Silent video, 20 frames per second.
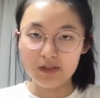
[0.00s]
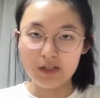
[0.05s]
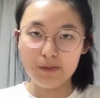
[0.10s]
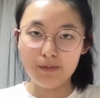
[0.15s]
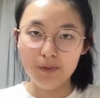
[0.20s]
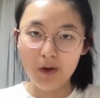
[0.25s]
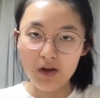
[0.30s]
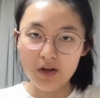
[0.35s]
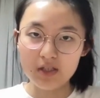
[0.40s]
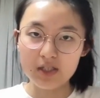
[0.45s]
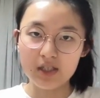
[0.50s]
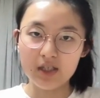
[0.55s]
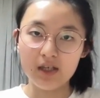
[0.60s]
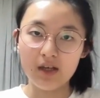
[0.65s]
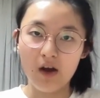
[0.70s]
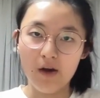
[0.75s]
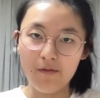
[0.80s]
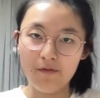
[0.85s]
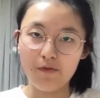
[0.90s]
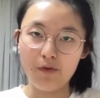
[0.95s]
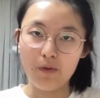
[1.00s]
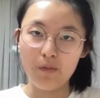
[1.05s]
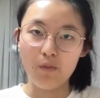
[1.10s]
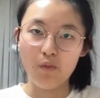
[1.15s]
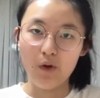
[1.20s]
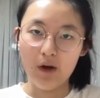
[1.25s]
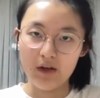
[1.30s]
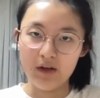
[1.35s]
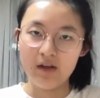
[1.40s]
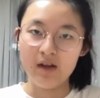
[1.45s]
in bonding come from
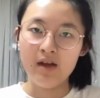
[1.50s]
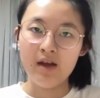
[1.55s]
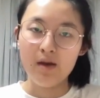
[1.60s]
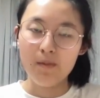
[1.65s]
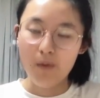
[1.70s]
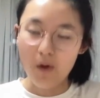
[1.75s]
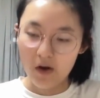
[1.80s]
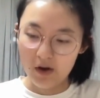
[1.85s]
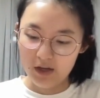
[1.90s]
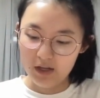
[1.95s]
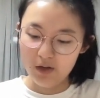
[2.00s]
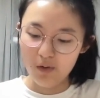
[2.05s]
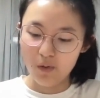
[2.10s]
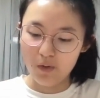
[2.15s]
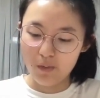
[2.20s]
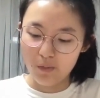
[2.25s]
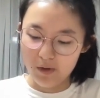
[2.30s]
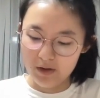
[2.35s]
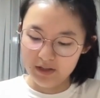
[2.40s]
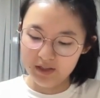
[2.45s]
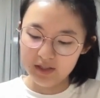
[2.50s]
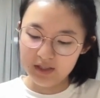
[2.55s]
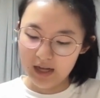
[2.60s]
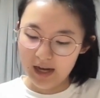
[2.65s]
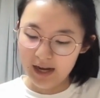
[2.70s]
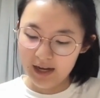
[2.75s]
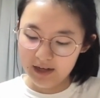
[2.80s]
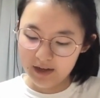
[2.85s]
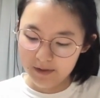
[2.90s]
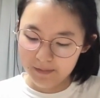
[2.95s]
one party or one
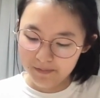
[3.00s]
side.